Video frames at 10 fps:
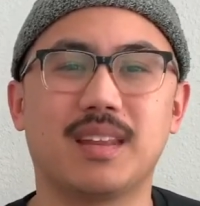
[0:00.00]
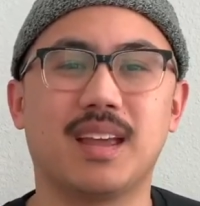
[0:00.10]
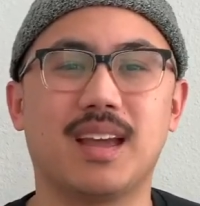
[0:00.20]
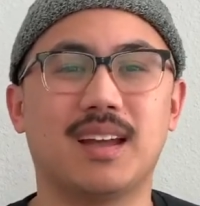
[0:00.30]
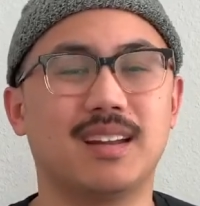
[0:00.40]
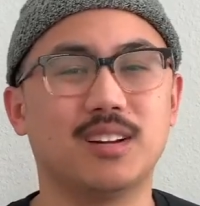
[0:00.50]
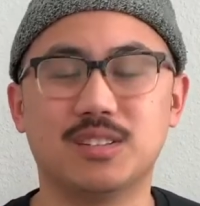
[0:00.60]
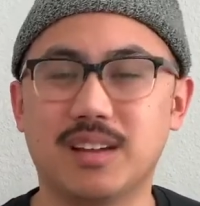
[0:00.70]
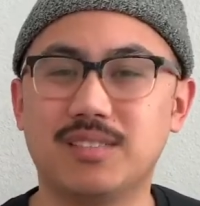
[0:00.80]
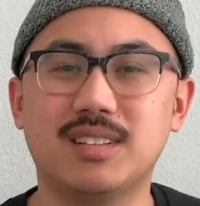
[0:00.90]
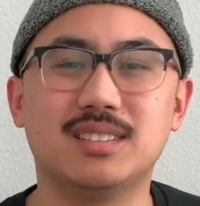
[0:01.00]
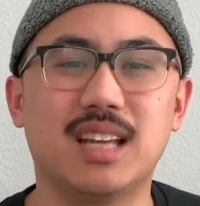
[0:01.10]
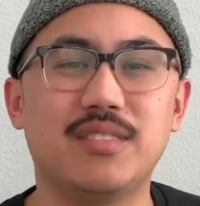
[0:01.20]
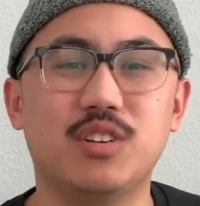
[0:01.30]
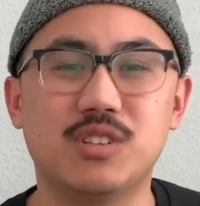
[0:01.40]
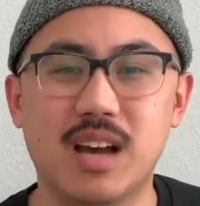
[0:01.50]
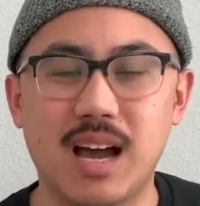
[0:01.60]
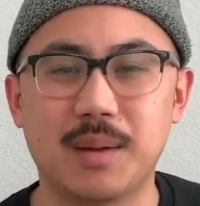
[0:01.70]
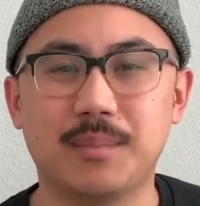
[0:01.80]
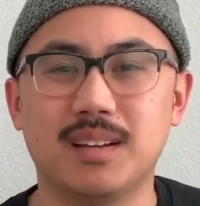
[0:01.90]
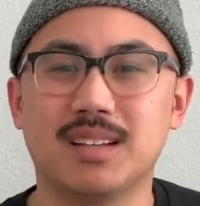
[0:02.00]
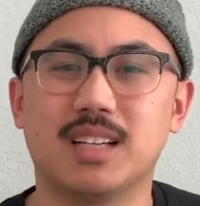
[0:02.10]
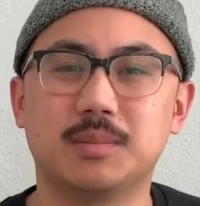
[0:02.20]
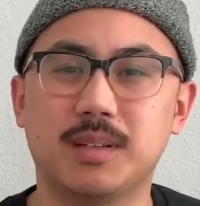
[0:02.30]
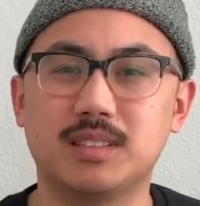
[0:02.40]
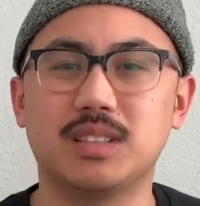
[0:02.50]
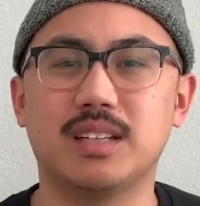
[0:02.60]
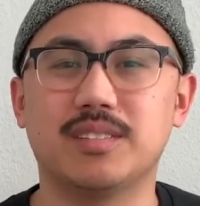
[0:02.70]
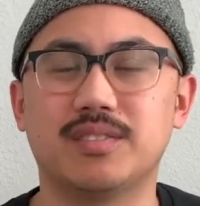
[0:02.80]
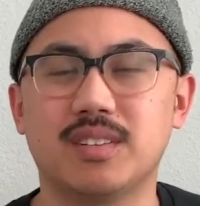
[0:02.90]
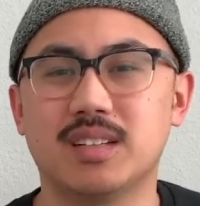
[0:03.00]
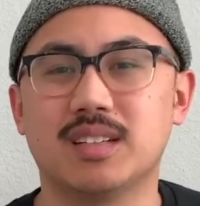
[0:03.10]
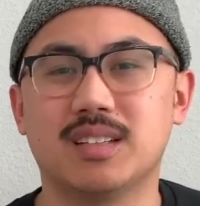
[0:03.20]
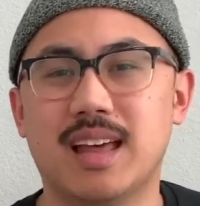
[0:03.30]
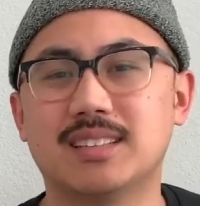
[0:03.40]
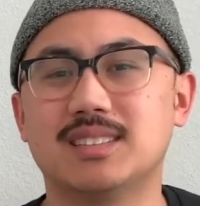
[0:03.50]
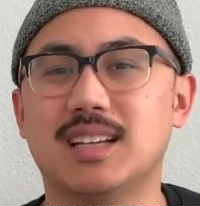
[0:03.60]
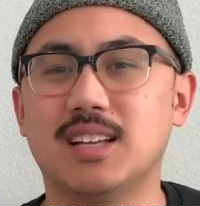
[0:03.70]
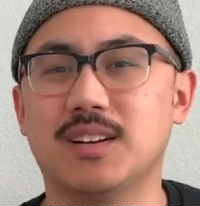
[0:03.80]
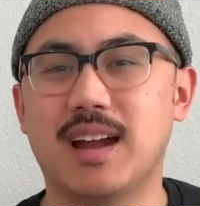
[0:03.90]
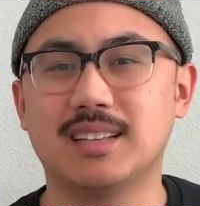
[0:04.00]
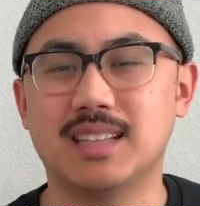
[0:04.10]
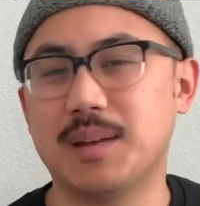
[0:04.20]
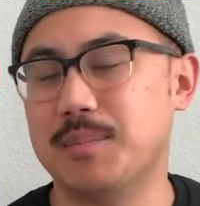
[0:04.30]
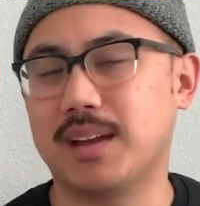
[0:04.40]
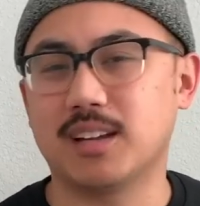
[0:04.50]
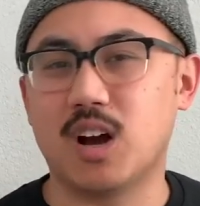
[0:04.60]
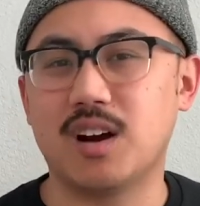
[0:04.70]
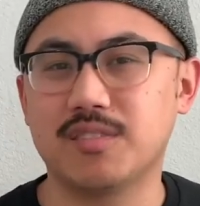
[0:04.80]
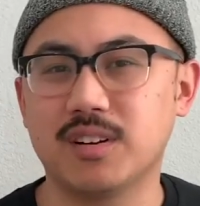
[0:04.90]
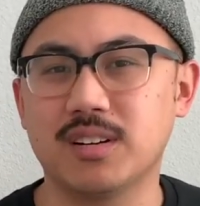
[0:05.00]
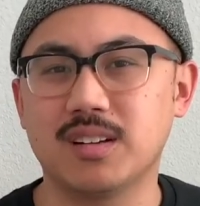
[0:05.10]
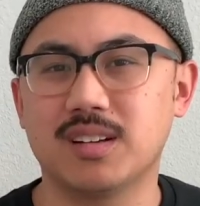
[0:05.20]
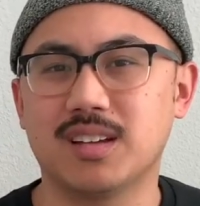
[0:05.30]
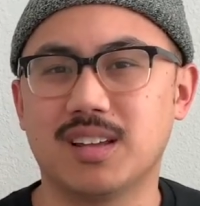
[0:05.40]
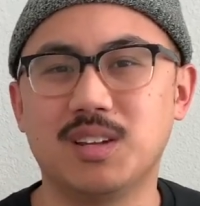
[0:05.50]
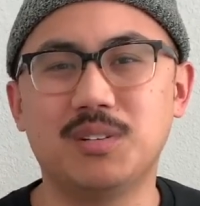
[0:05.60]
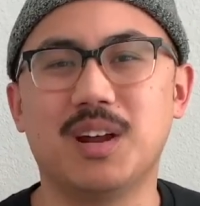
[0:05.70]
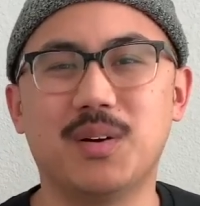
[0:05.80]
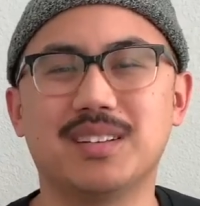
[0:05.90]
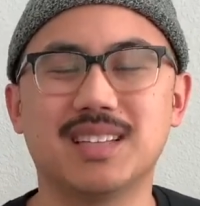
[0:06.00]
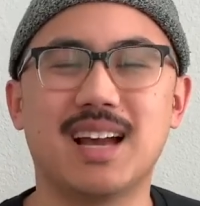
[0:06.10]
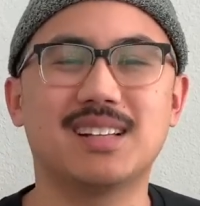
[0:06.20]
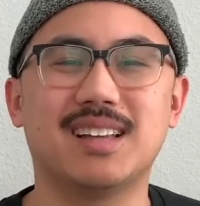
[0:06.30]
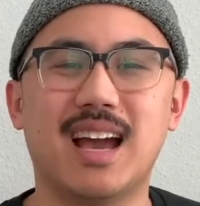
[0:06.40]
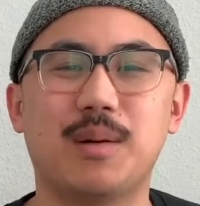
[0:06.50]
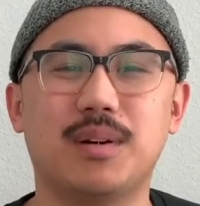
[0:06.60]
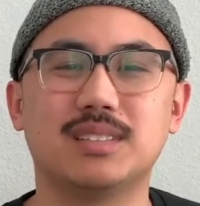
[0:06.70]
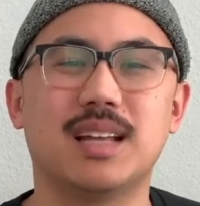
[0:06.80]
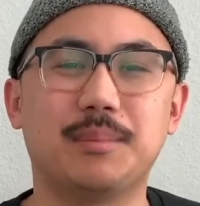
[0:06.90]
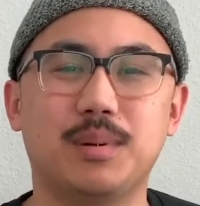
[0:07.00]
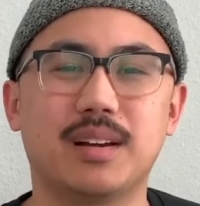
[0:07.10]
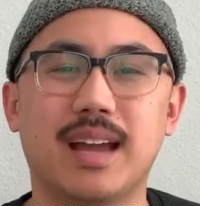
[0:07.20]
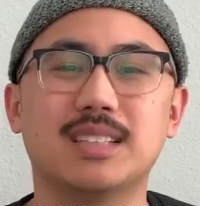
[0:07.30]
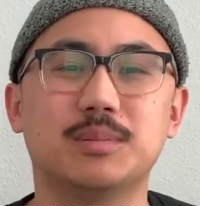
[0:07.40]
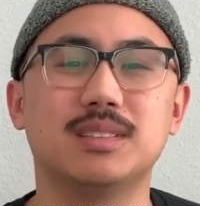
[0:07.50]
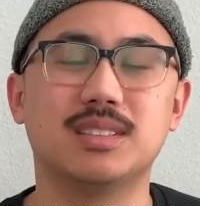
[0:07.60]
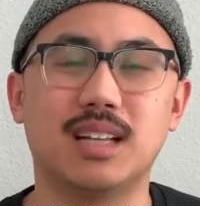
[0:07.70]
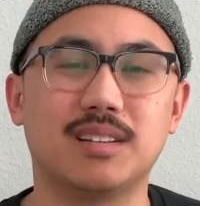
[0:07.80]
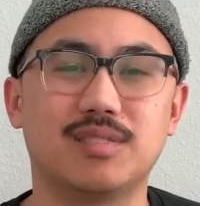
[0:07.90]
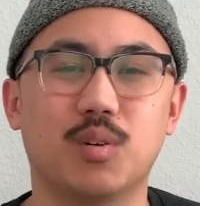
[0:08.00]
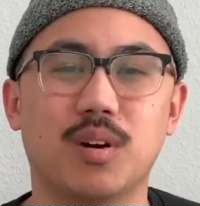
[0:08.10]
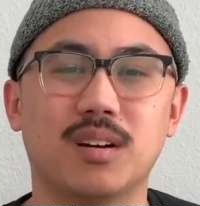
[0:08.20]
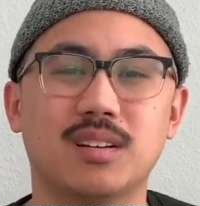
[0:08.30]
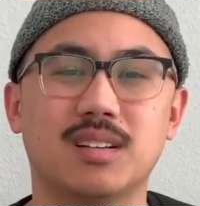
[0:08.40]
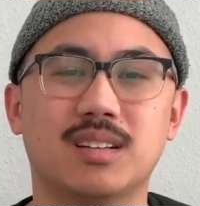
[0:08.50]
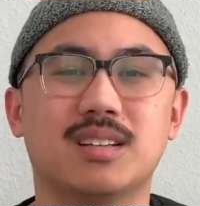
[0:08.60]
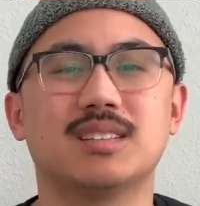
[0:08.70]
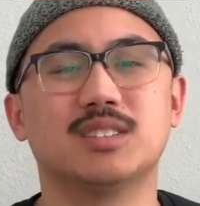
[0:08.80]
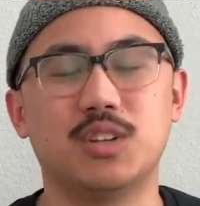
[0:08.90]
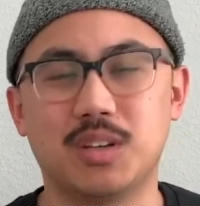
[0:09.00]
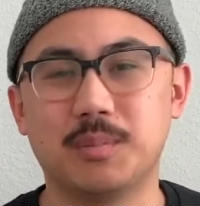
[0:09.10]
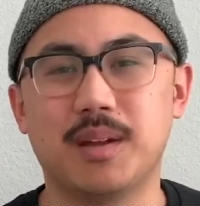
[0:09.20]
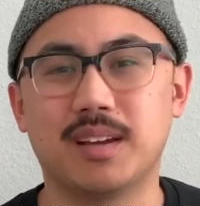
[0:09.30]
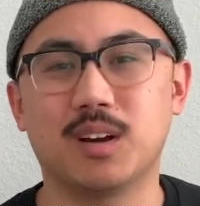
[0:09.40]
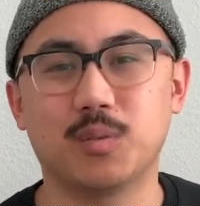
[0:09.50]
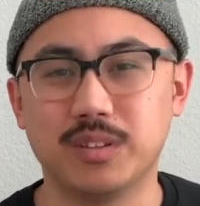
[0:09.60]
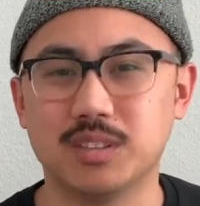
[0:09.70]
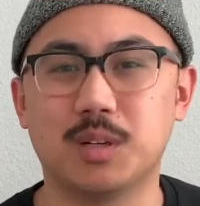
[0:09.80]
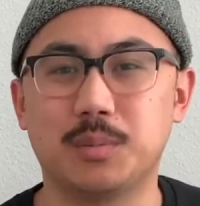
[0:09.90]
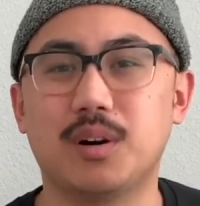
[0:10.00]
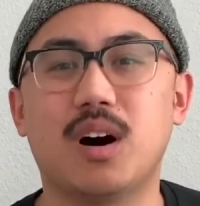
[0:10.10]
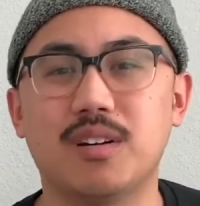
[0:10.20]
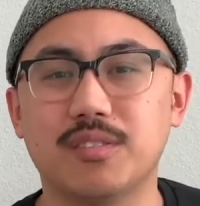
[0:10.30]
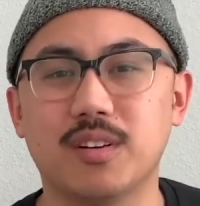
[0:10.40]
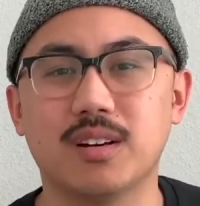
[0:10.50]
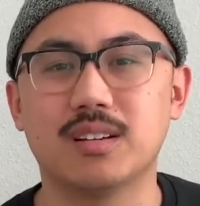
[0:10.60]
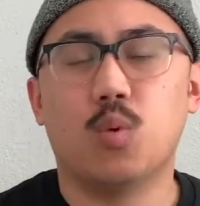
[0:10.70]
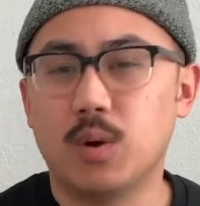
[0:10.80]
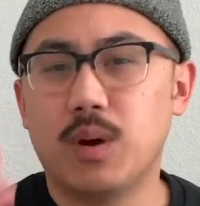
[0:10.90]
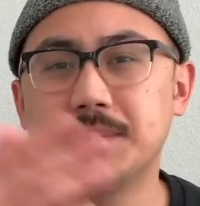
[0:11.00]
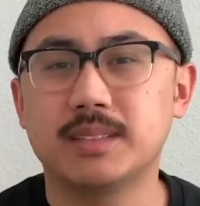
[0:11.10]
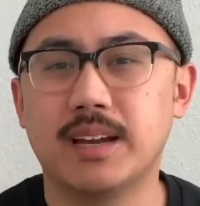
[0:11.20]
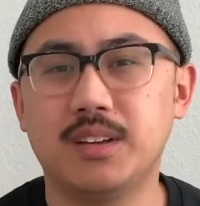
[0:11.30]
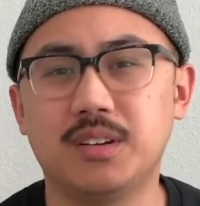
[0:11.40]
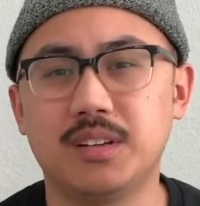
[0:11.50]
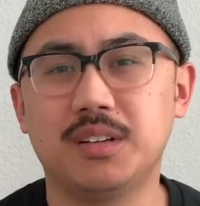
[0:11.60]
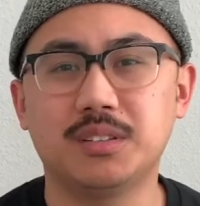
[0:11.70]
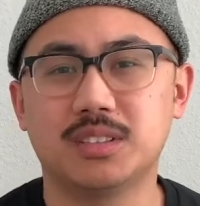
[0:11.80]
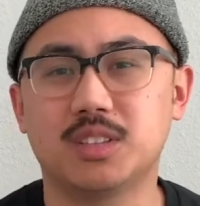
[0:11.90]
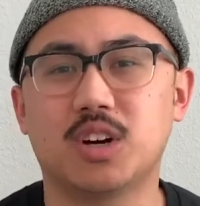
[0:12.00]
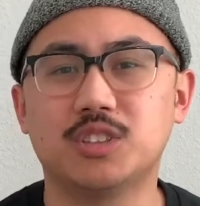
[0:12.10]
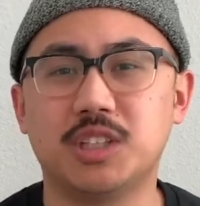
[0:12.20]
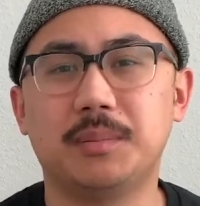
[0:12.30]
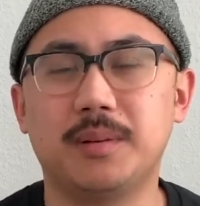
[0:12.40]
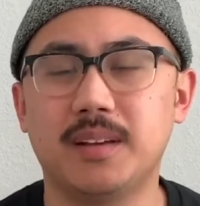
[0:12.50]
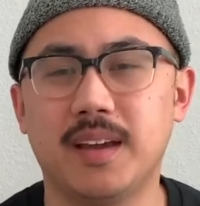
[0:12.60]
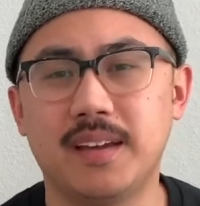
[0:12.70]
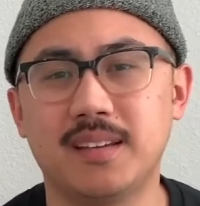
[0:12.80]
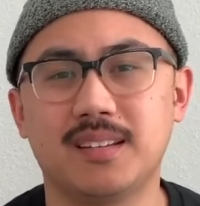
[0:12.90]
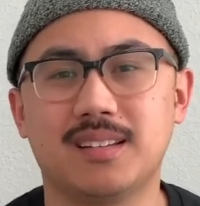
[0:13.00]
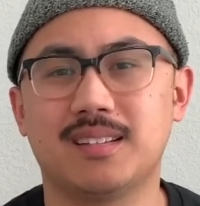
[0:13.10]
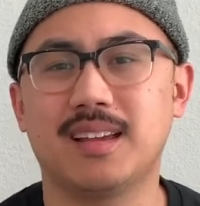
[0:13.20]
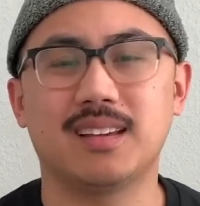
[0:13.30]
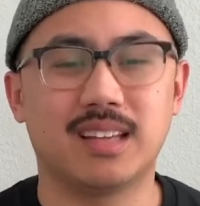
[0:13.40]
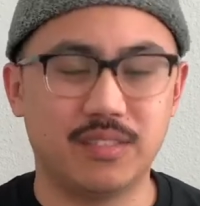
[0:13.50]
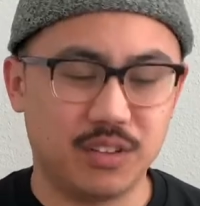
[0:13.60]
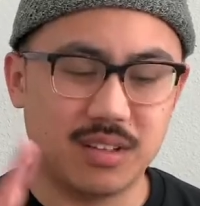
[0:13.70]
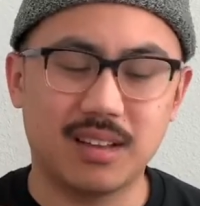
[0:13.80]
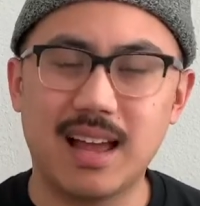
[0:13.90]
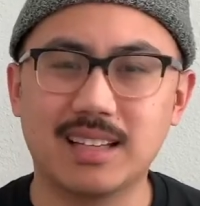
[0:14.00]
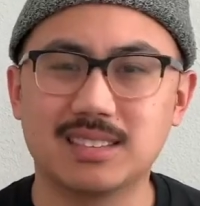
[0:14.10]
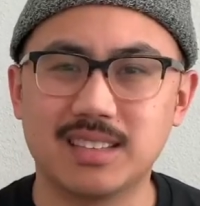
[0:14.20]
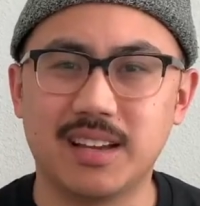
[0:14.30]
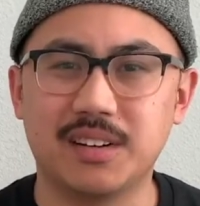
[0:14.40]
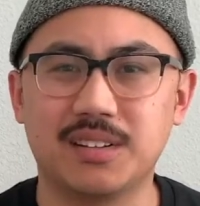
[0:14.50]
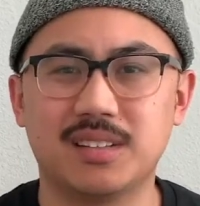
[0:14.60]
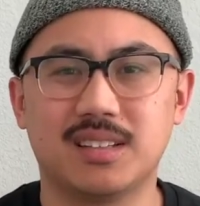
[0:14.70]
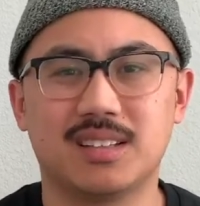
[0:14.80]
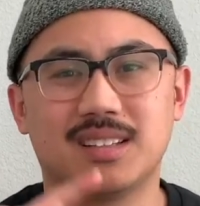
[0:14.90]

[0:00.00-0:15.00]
and it'll definitely save you time, especially if that seller has a make an offer. You know exactly how much that book has been selling for, so you can make a reasonable offer. One website you could use is called GPA. They could give you the last sale,